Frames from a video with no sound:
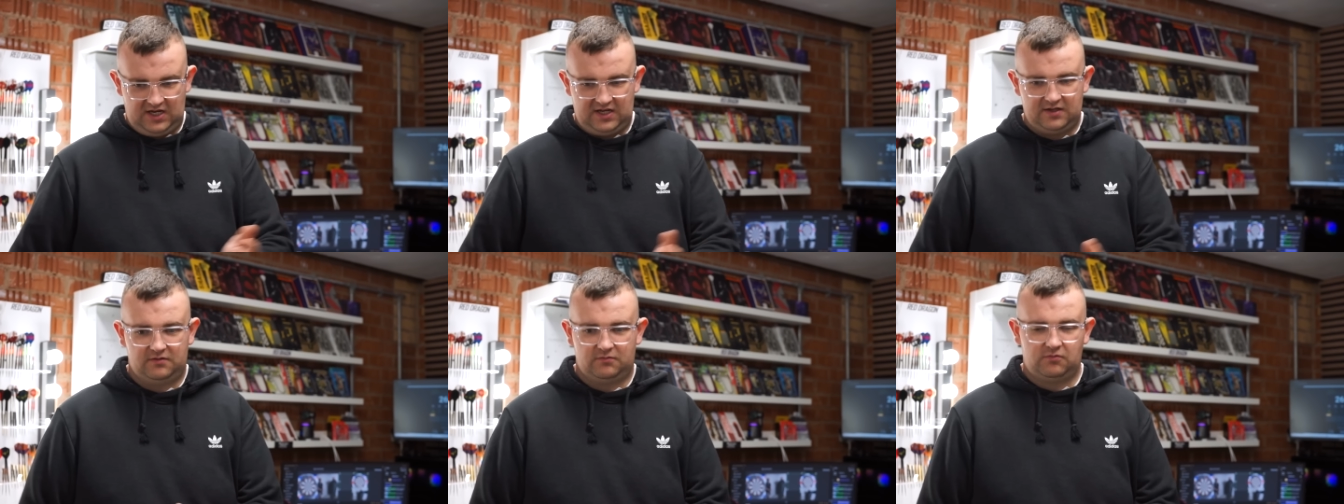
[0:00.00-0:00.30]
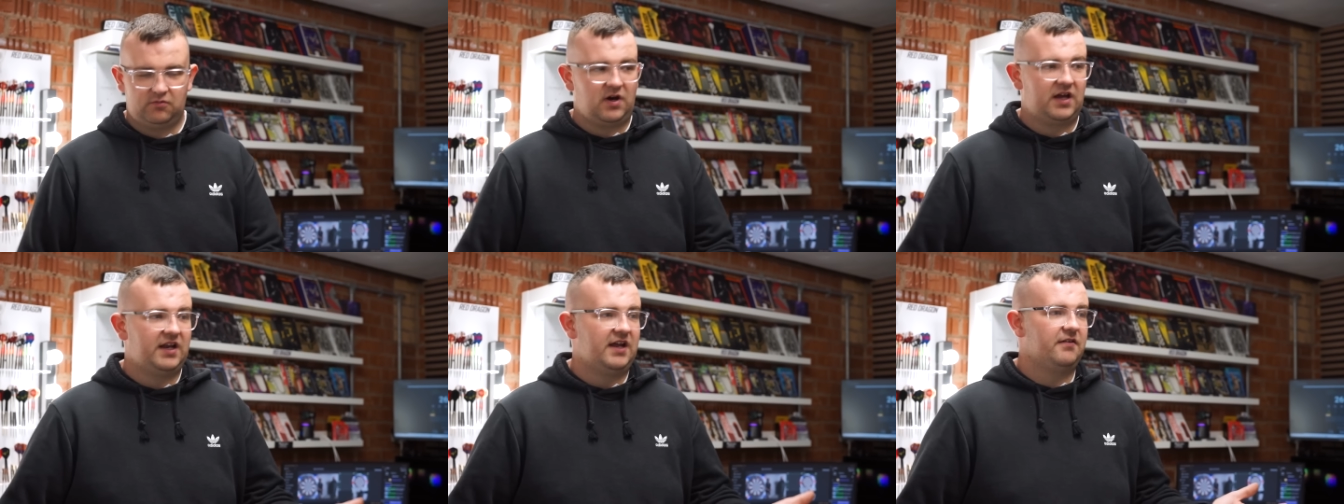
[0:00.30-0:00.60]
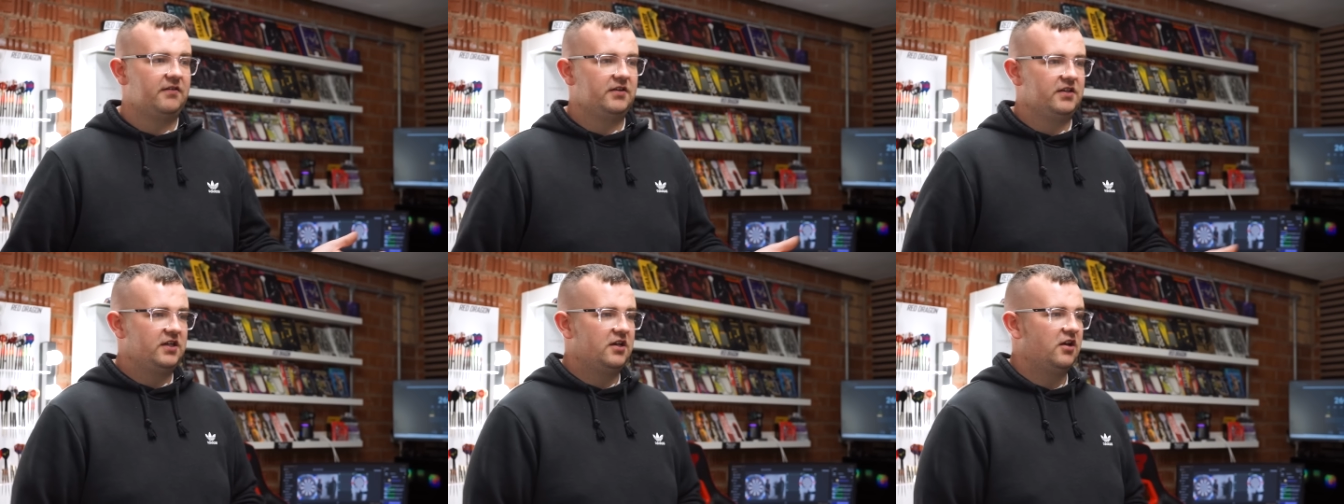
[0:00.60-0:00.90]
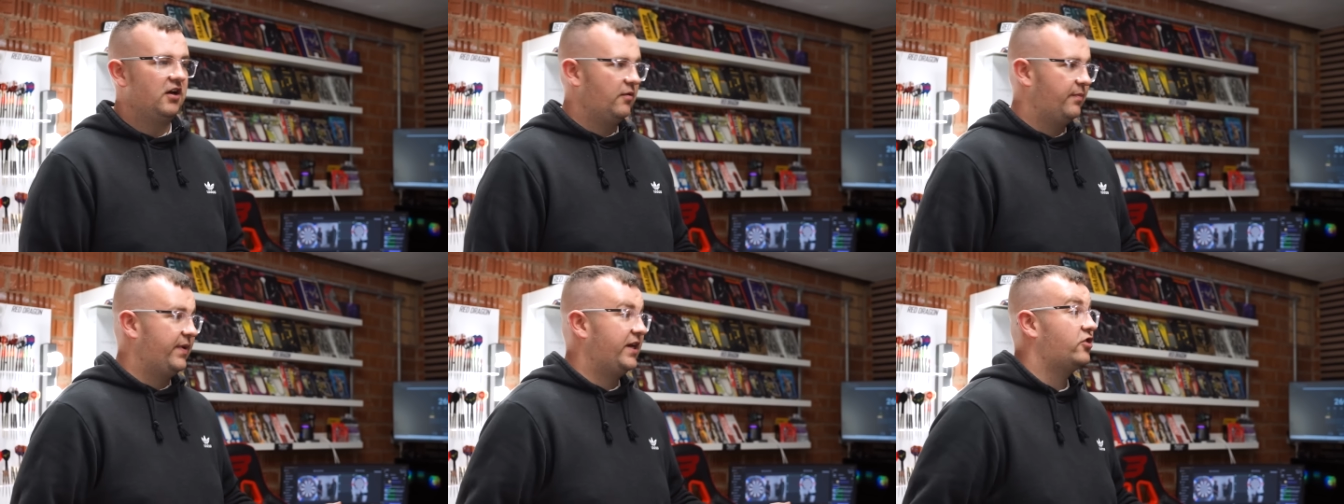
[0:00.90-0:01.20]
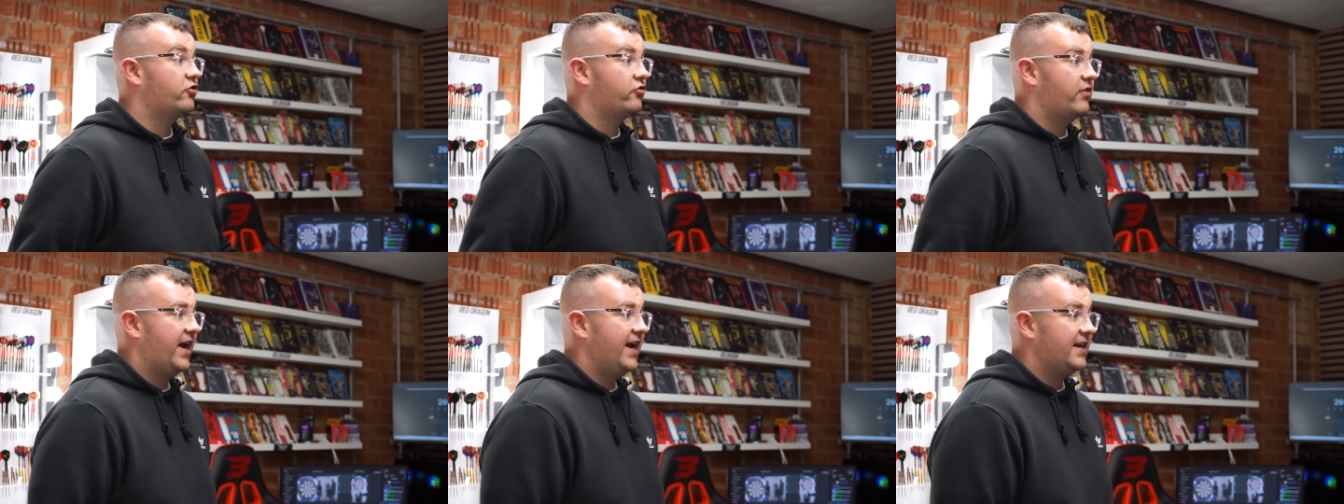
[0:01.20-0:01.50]
Whatever, you know, it'd be
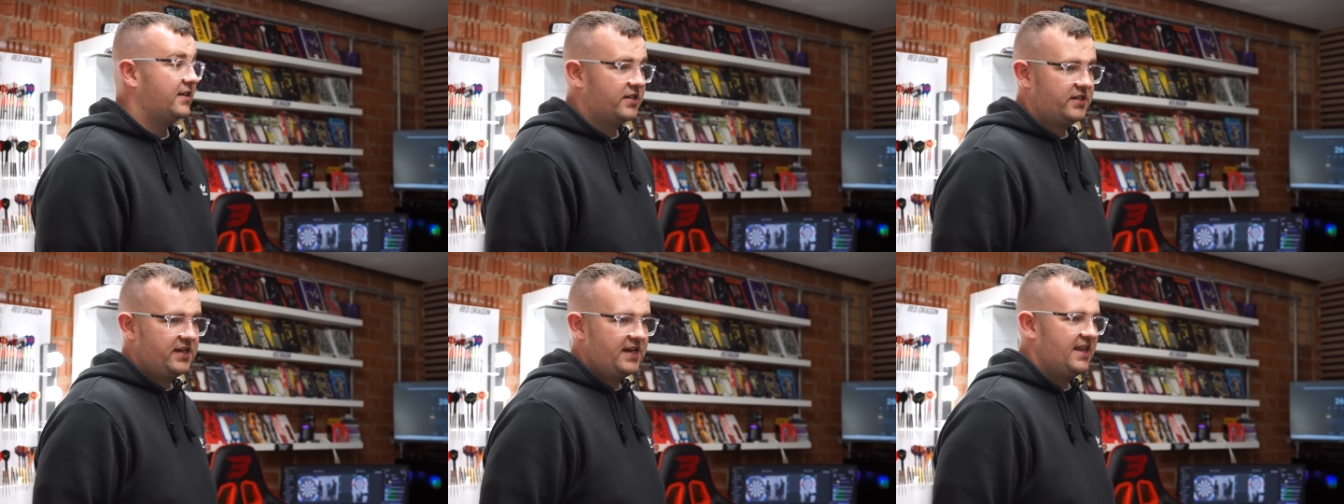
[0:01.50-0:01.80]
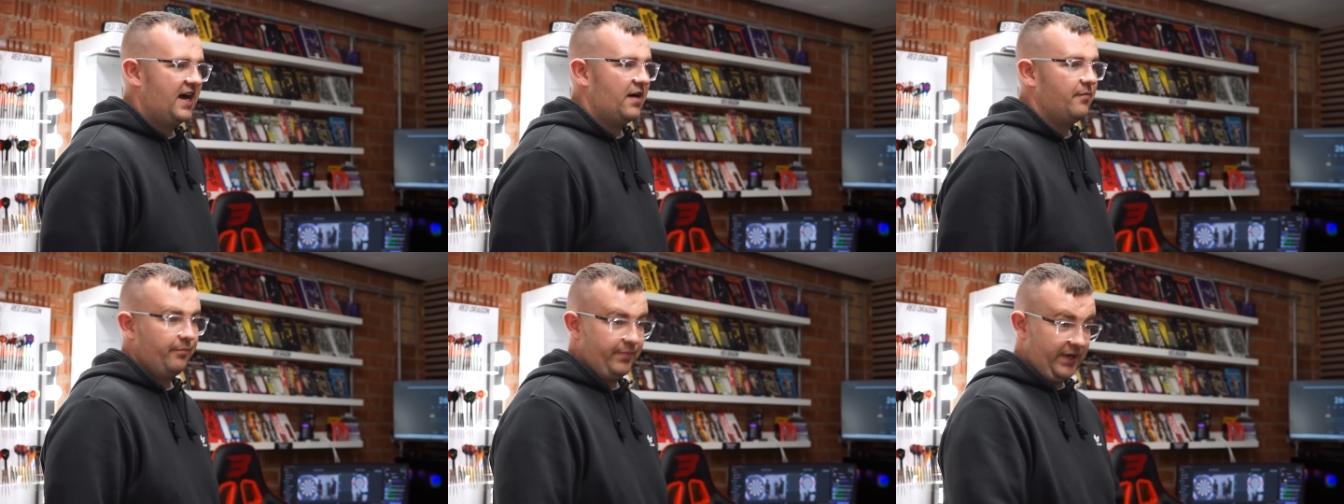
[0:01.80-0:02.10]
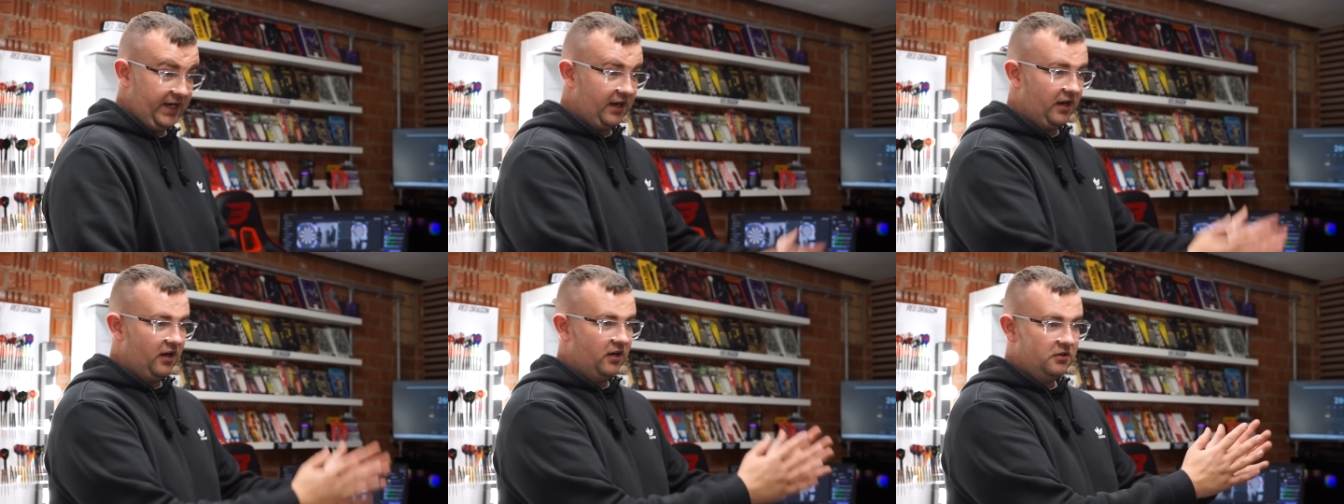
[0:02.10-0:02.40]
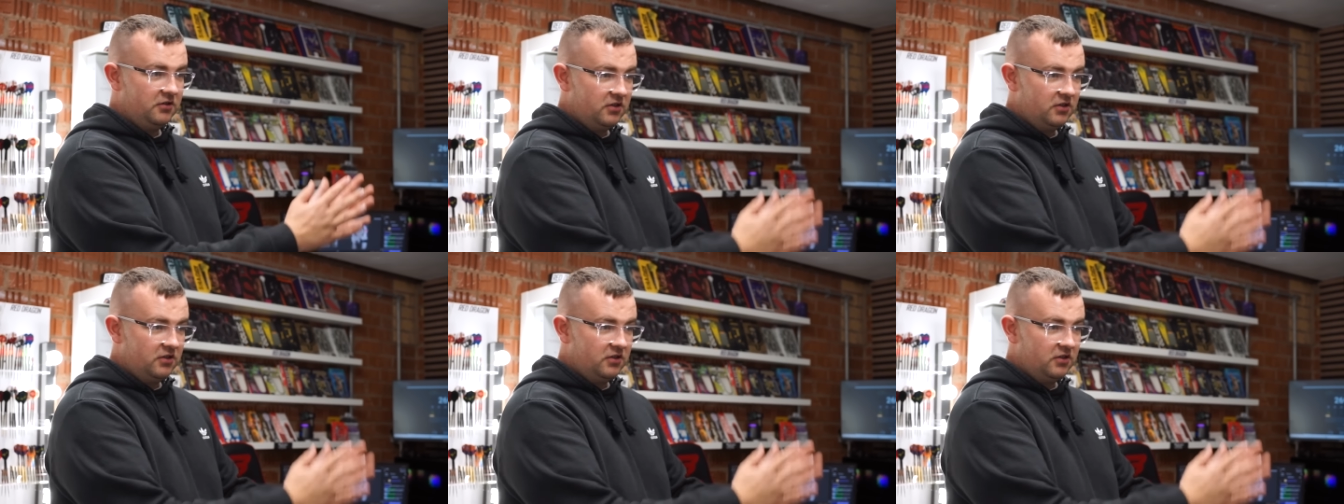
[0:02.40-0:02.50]
great to see that bigger.